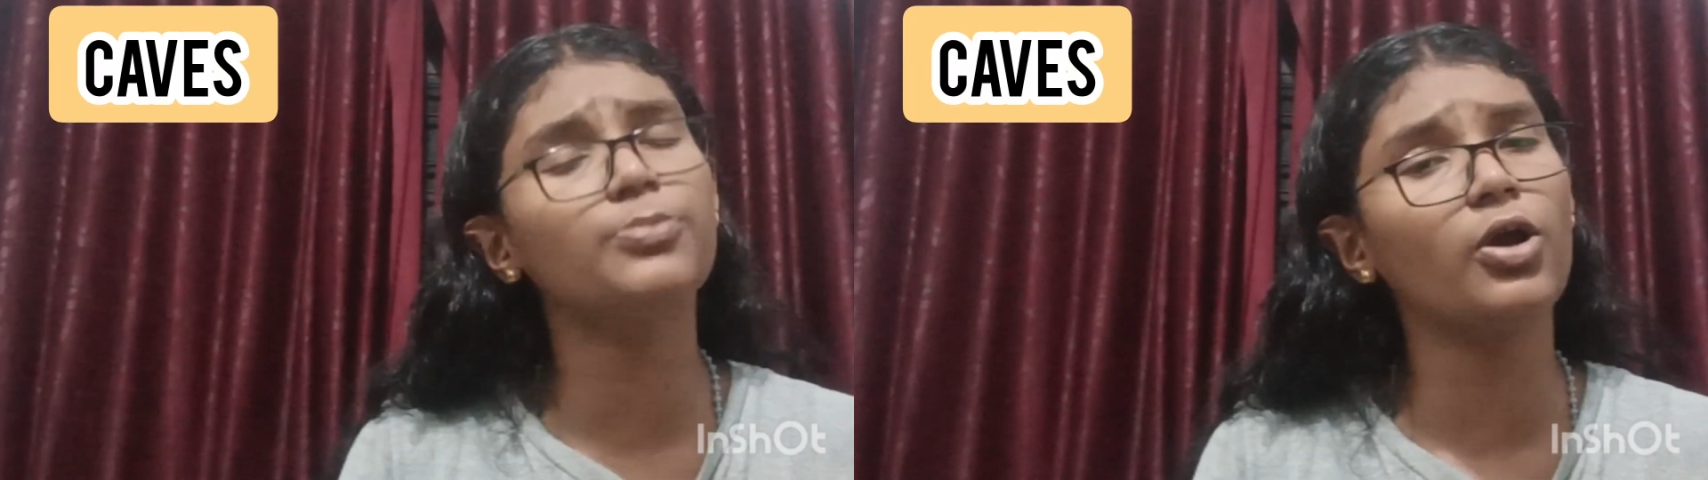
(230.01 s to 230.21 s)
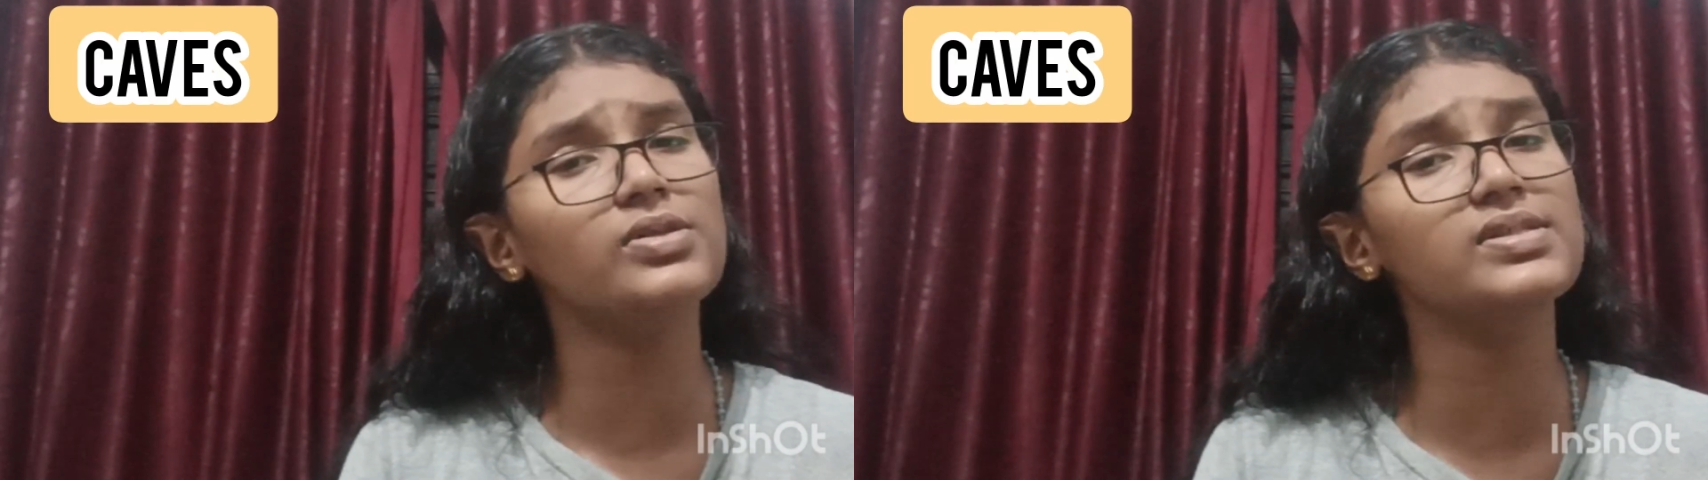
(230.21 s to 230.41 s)

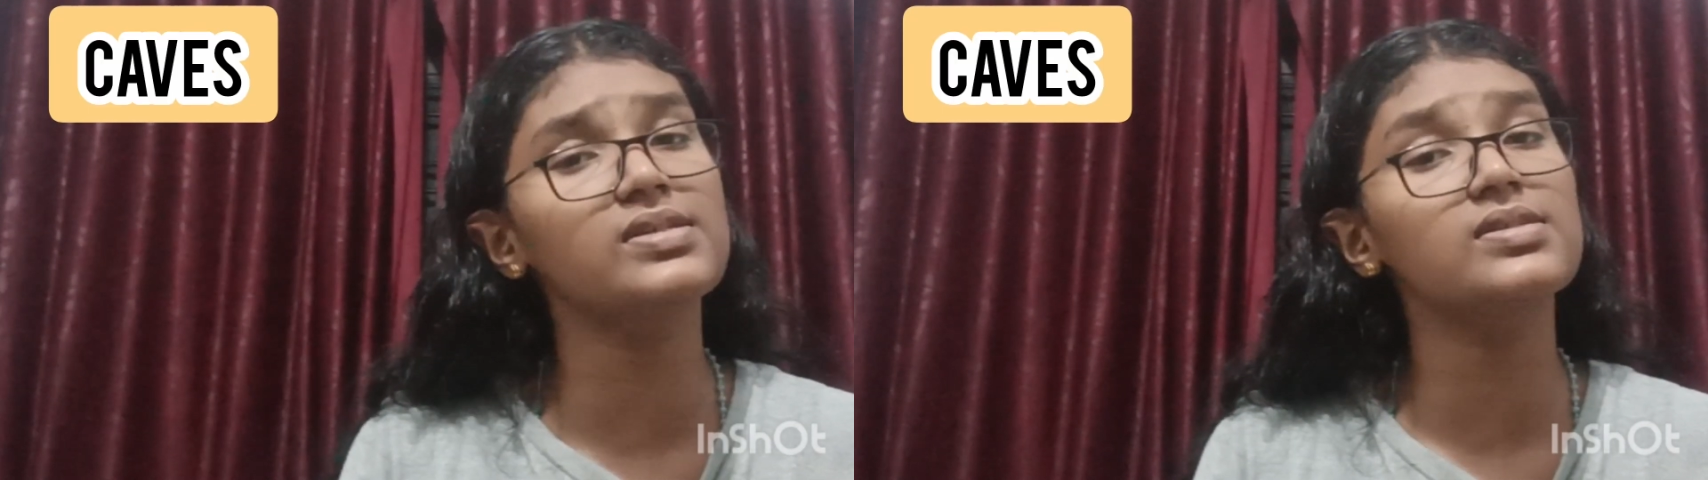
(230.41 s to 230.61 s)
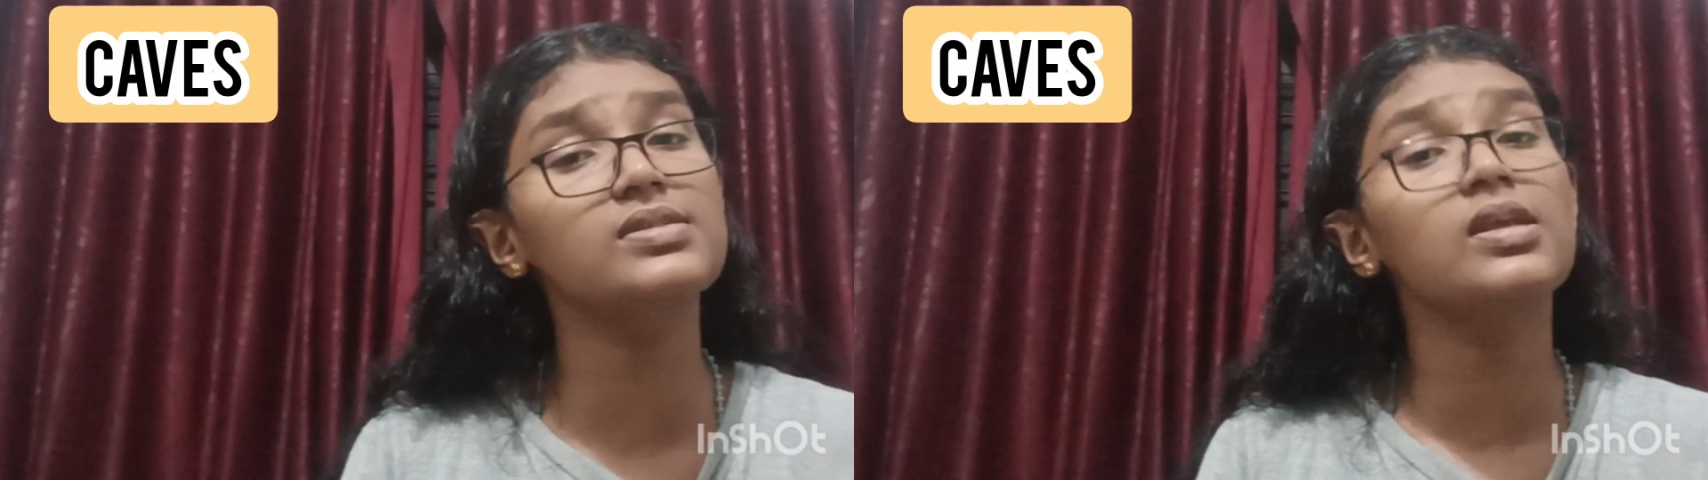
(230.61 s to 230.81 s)

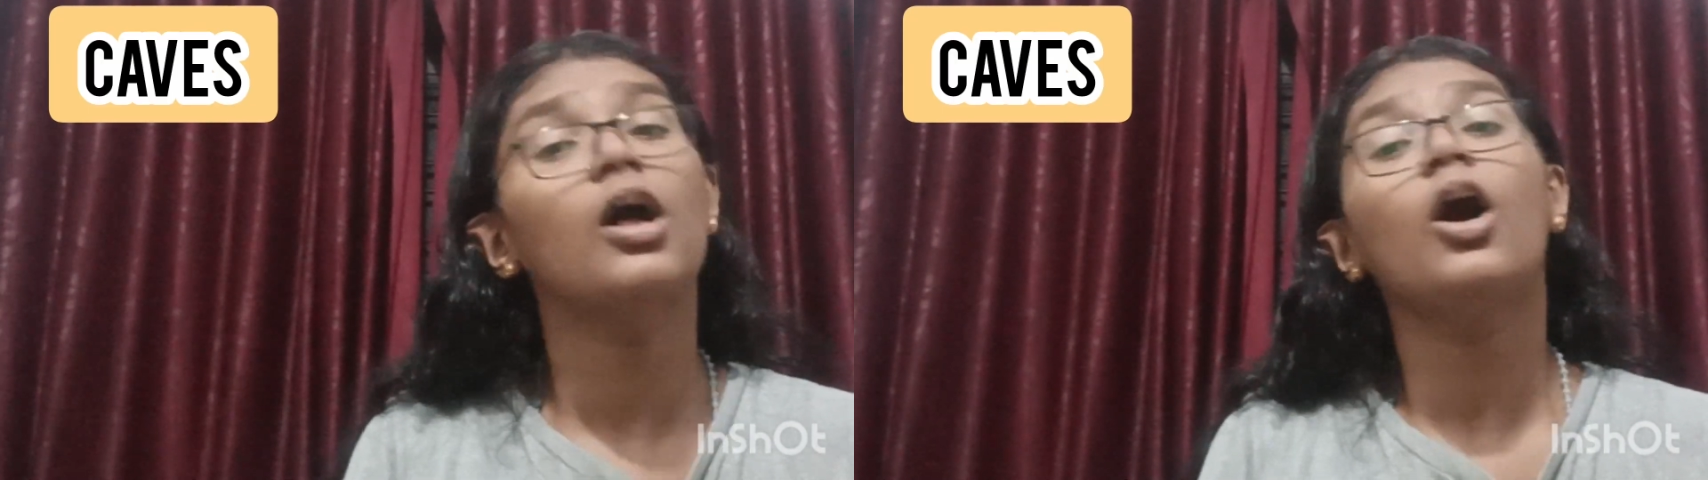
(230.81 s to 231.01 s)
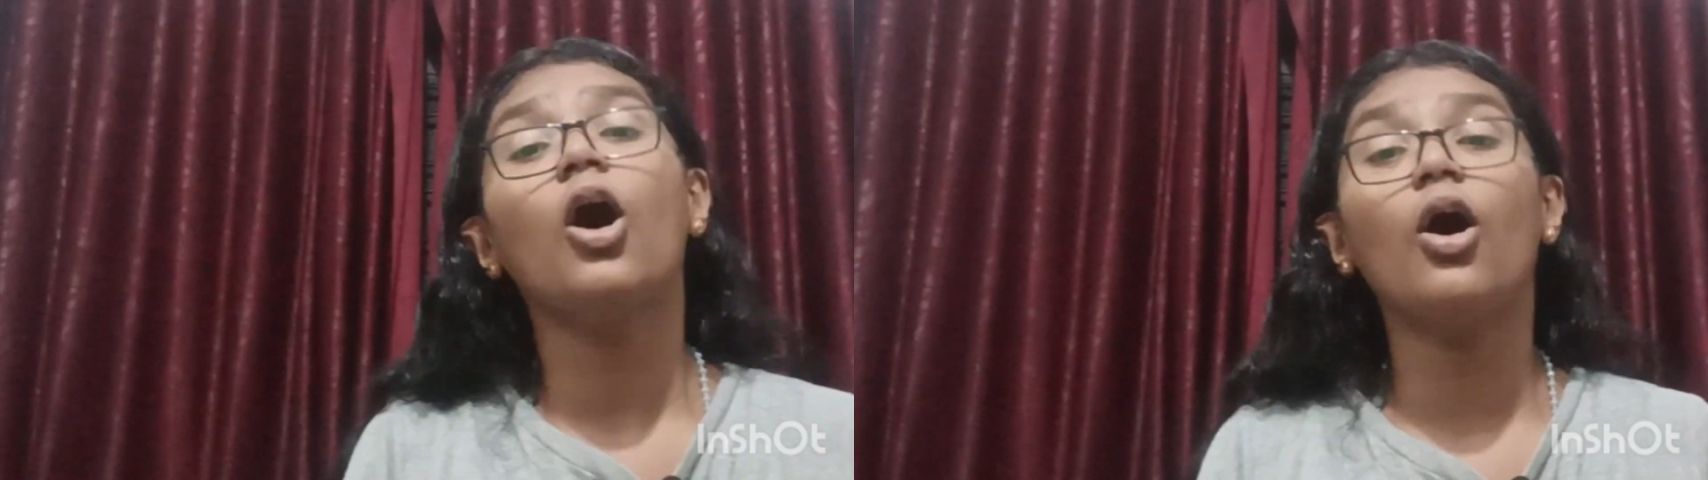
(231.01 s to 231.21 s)
process
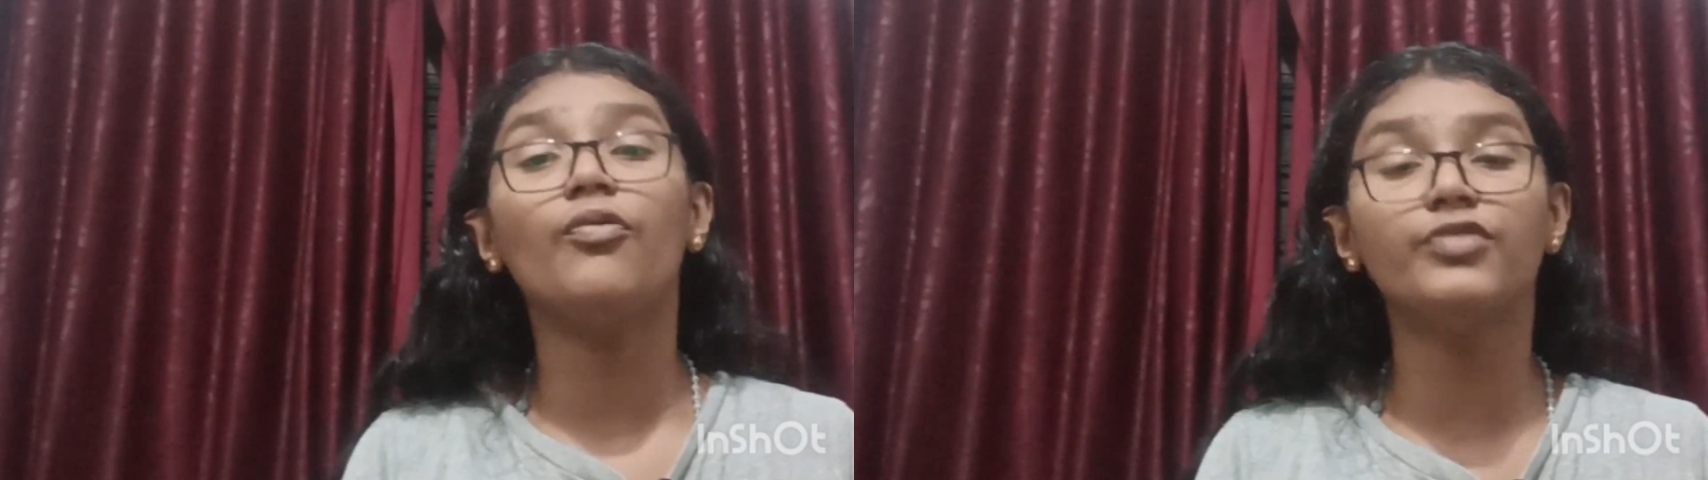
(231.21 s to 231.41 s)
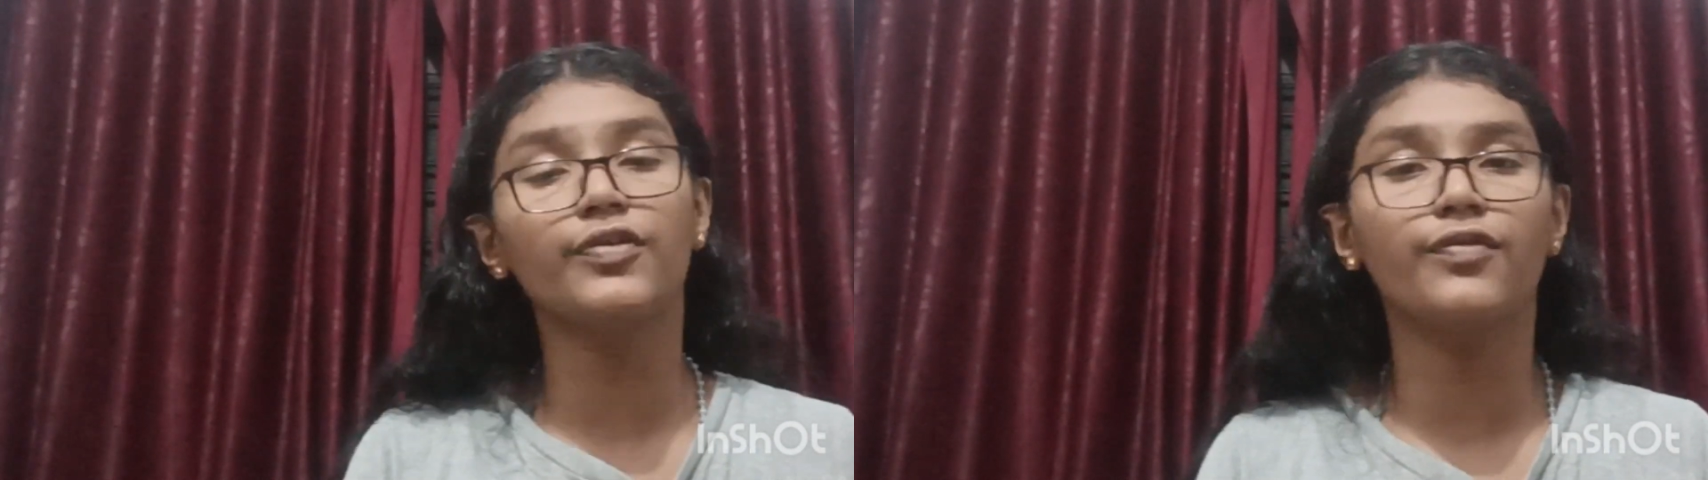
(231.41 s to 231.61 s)
of
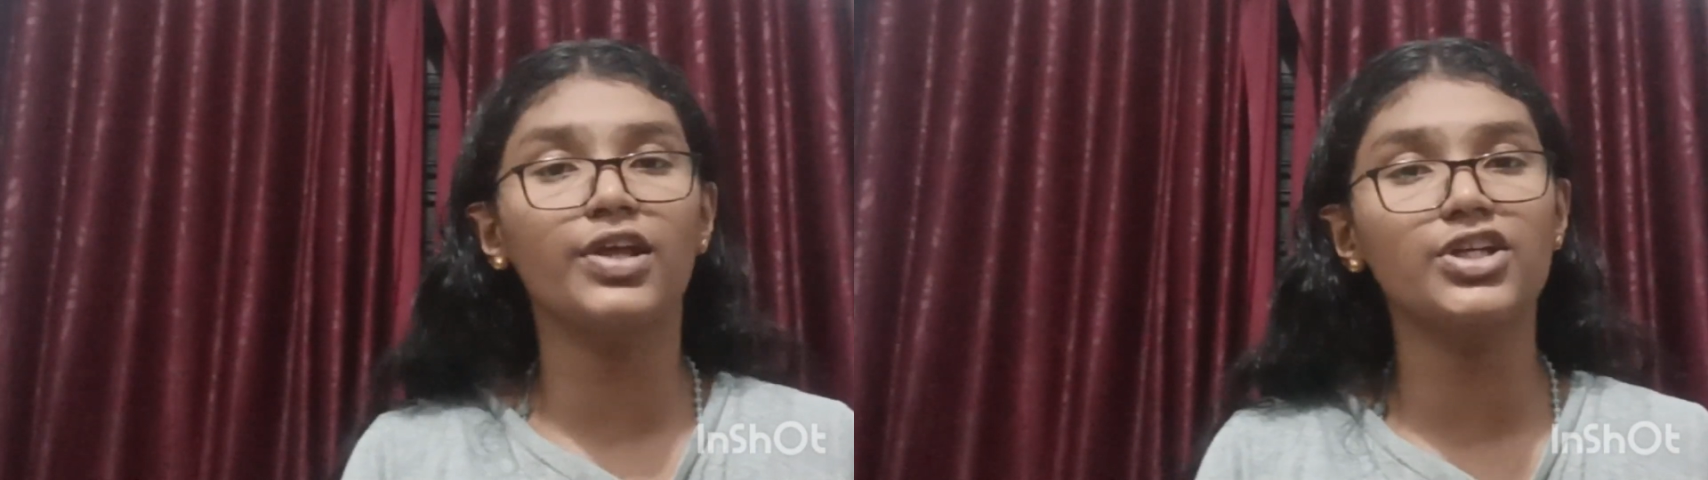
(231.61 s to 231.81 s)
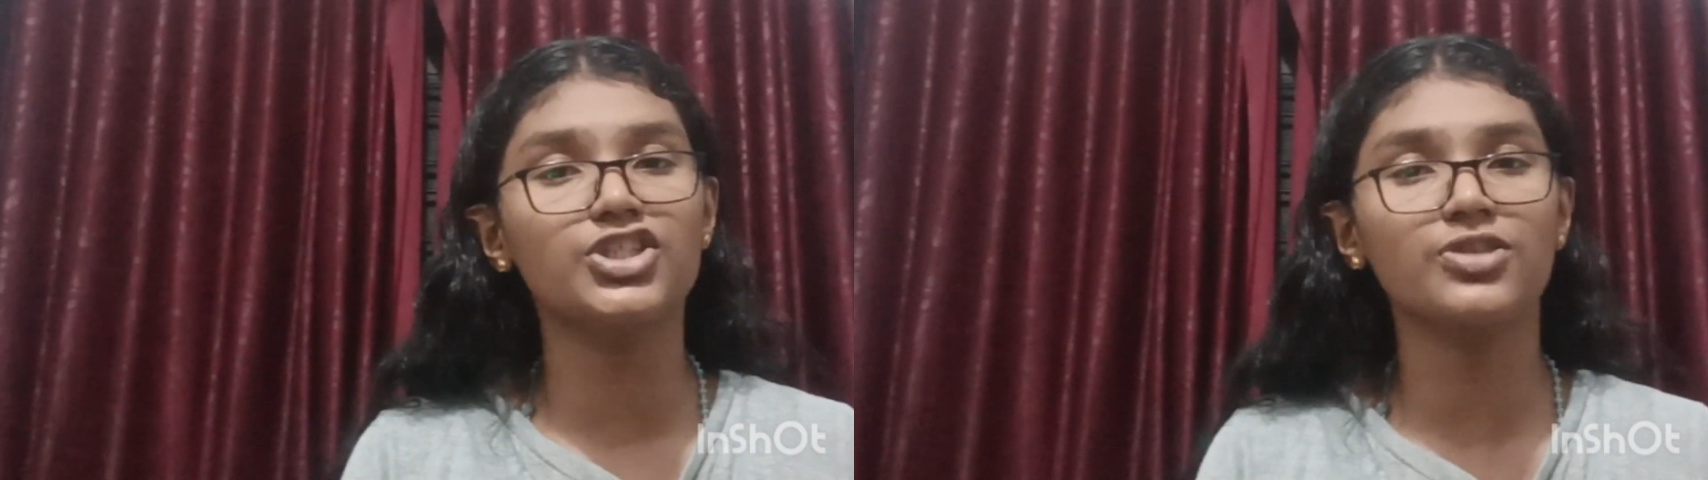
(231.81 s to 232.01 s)

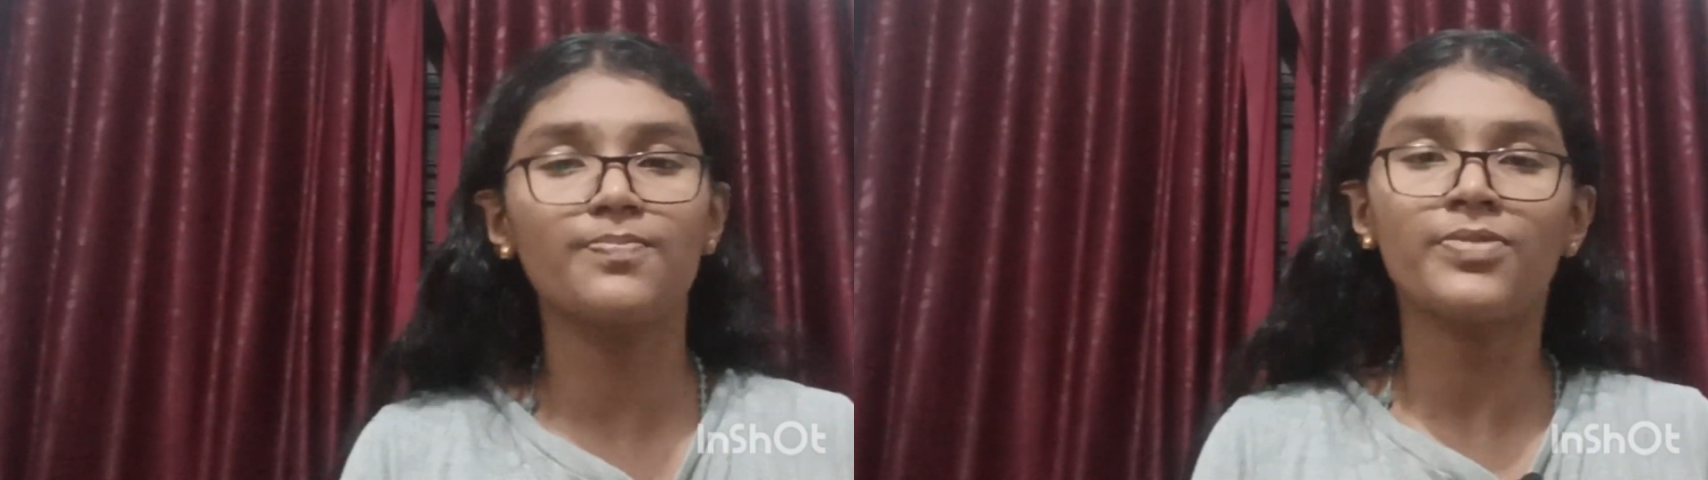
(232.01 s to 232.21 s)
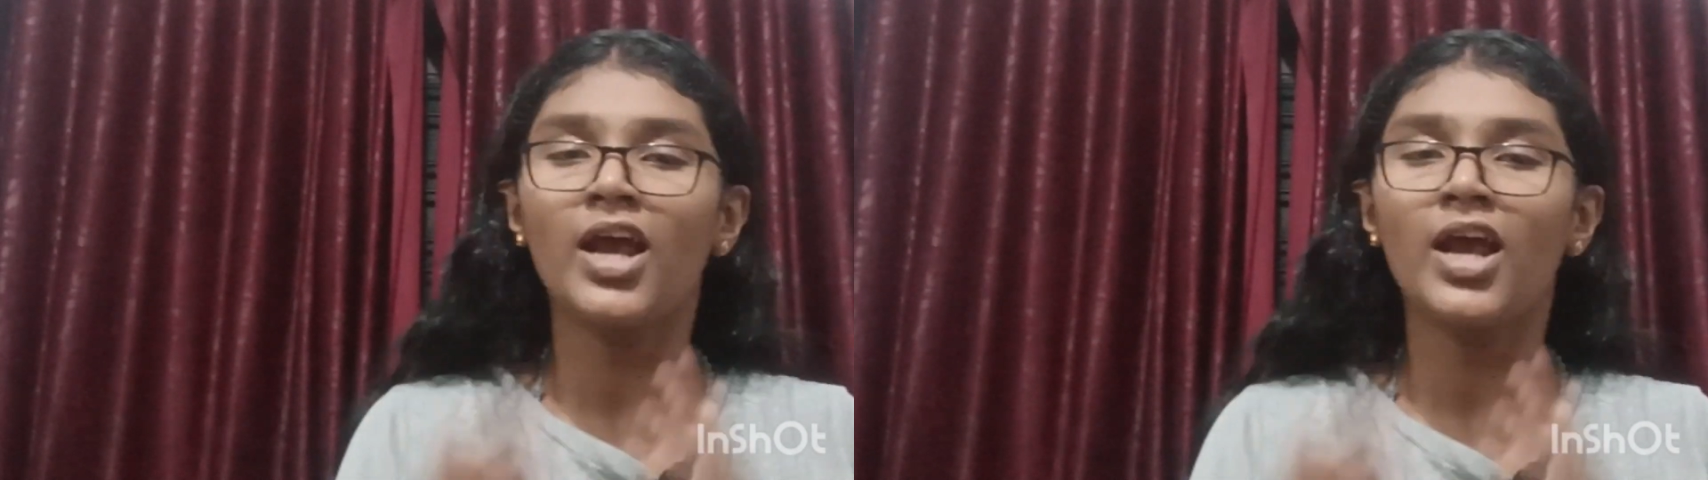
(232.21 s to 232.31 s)
deflation.